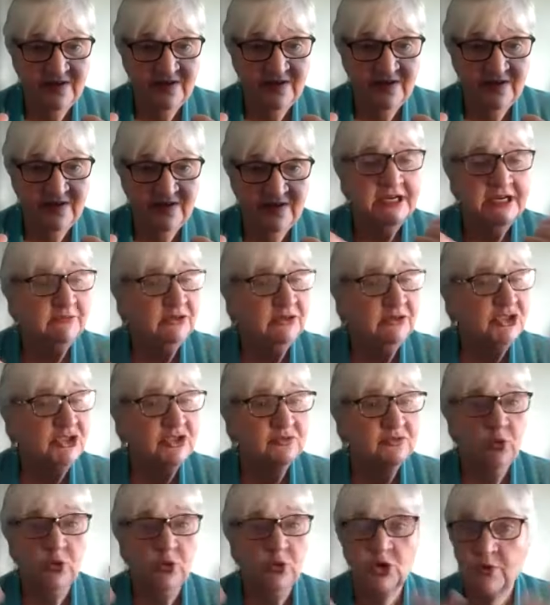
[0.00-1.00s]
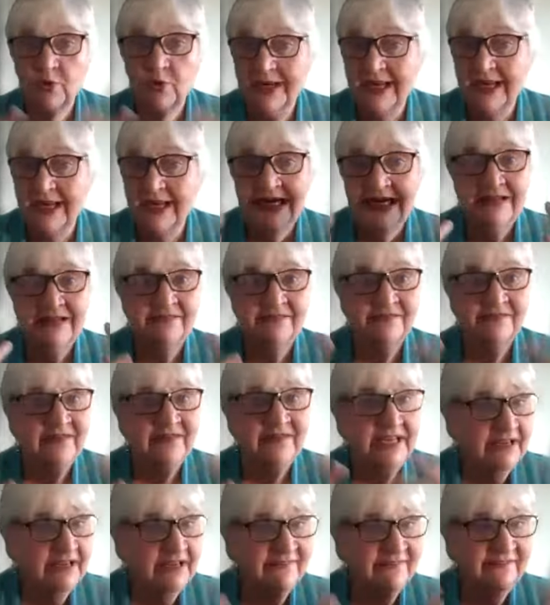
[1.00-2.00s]
life, a much more
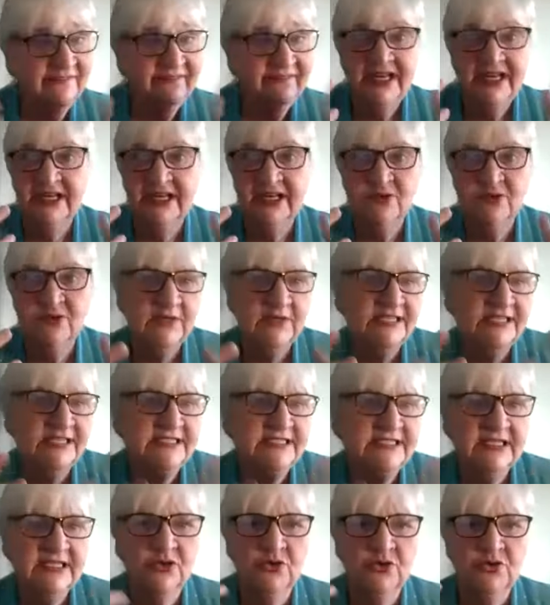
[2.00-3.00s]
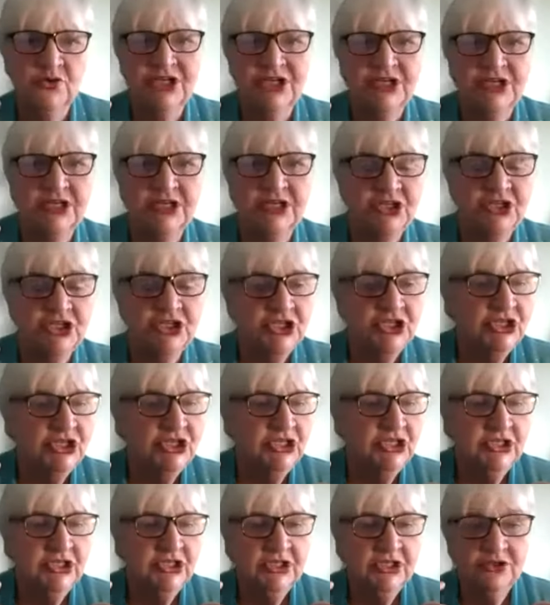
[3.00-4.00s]
creative, innovative, resilient,
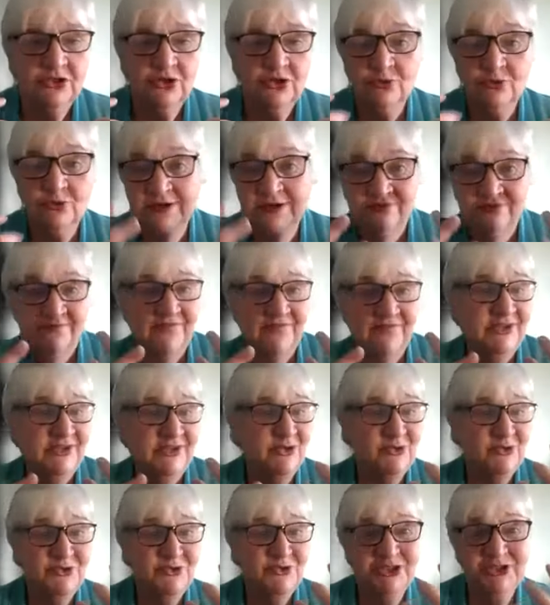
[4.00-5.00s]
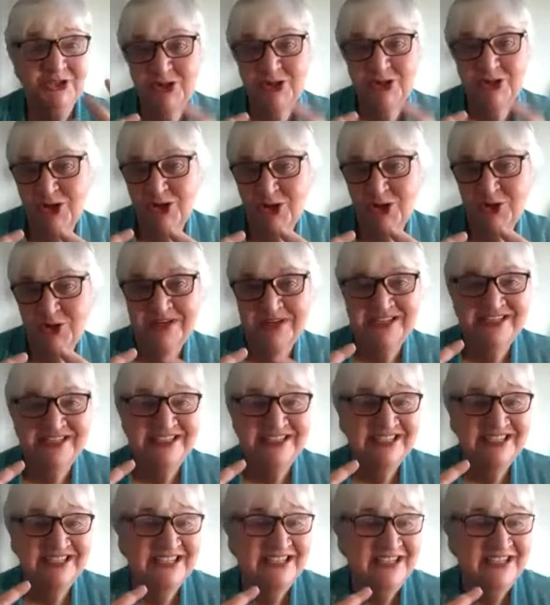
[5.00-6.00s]
grit-filled,
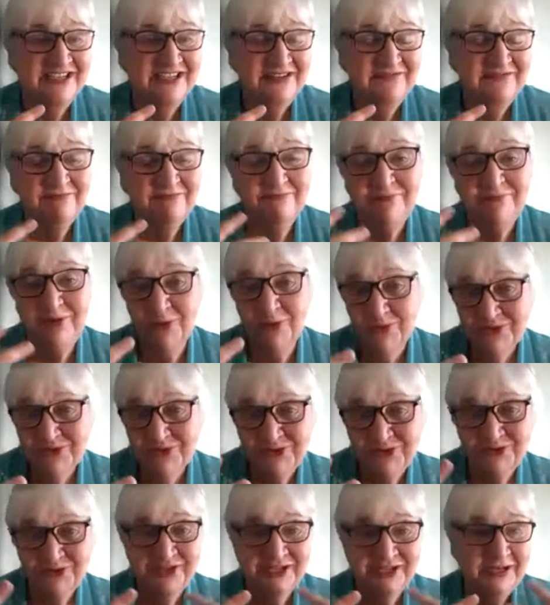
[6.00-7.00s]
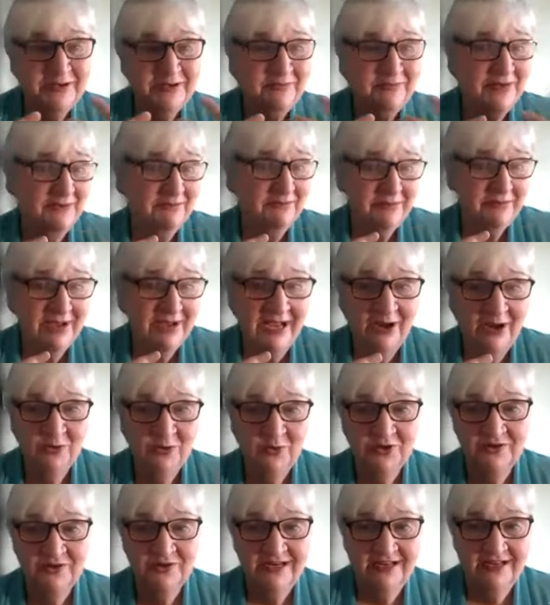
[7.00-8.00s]
determined, bolstered up,
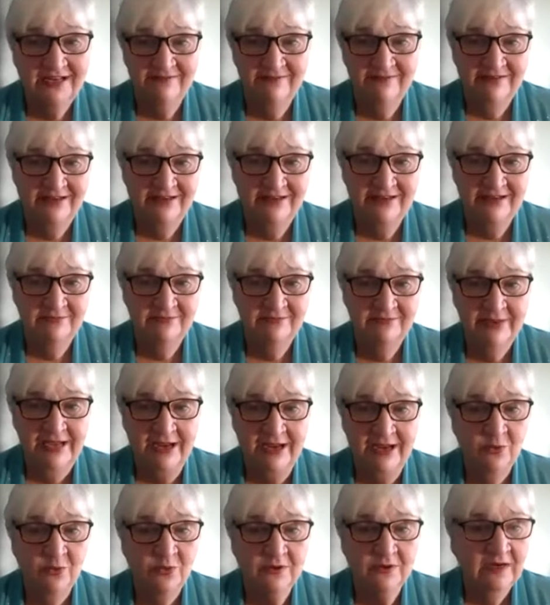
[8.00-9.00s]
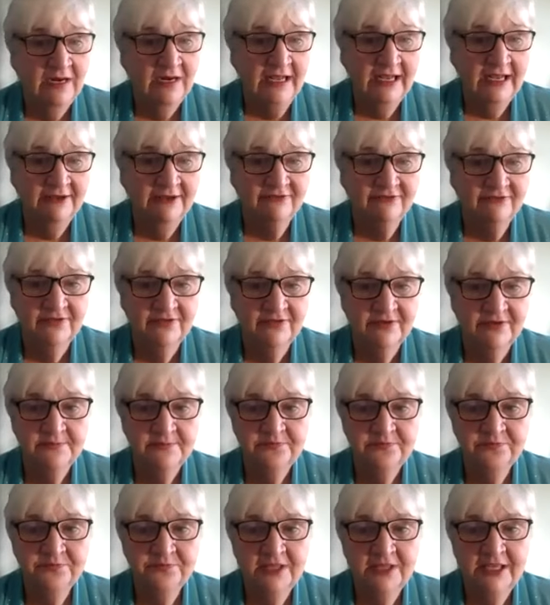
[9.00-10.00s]
empowered life.
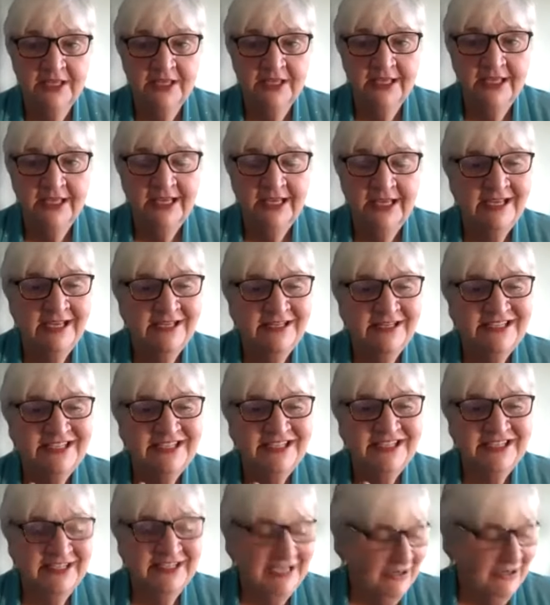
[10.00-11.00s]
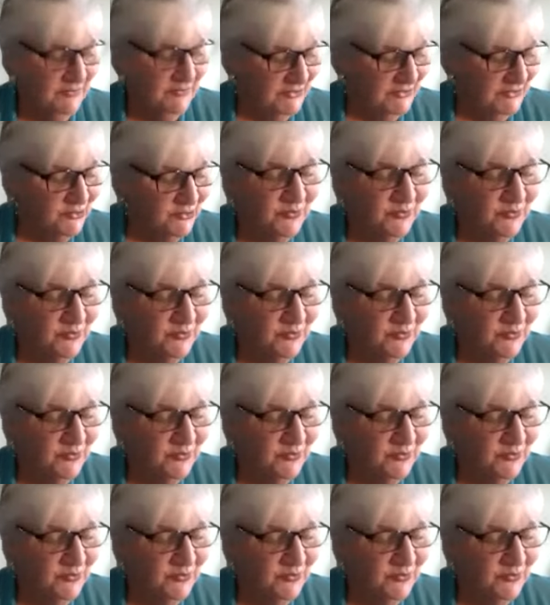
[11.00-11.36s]
And I was